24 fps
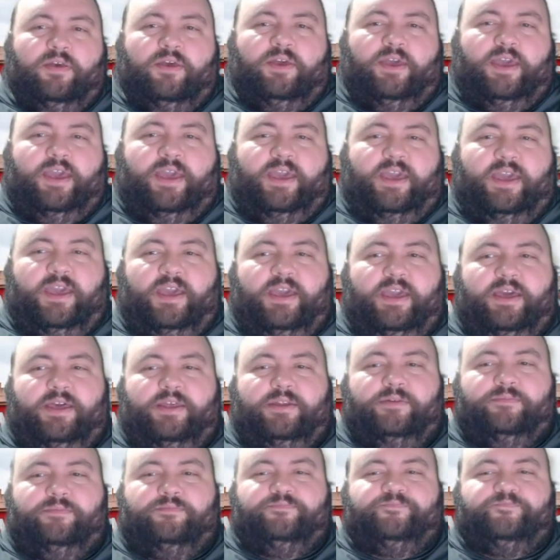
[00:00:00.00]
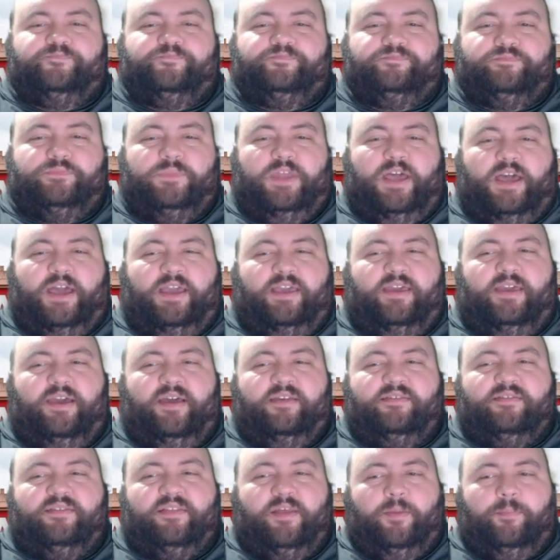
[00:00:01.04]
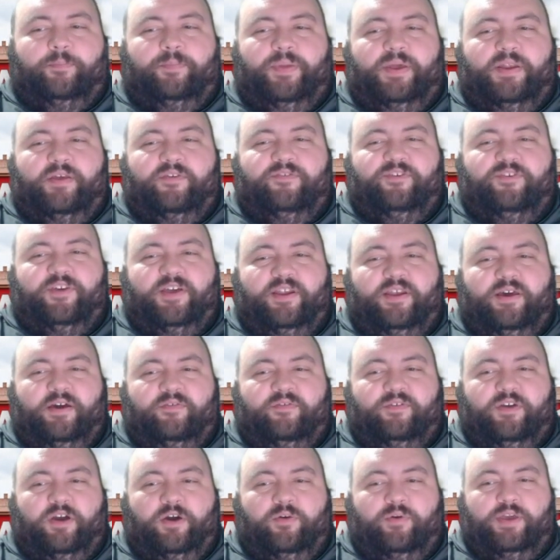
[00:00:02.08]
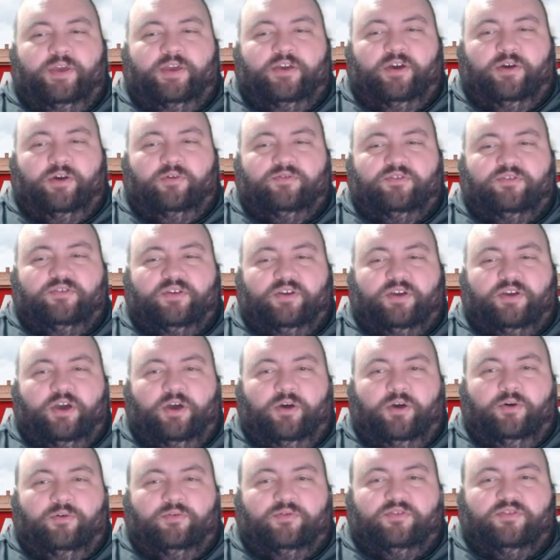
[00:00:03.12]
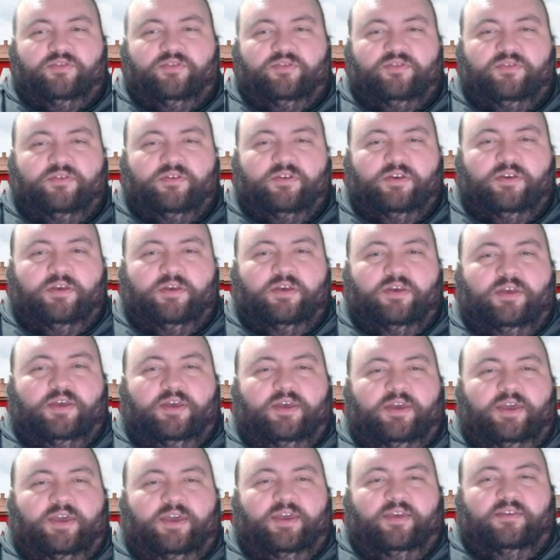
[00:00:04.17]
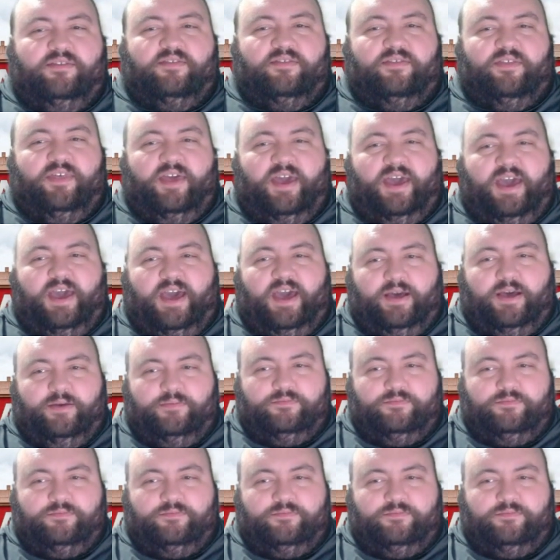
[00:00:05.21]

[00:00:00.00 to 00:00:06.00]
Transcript: And I guess the benefit of going coast to coast is that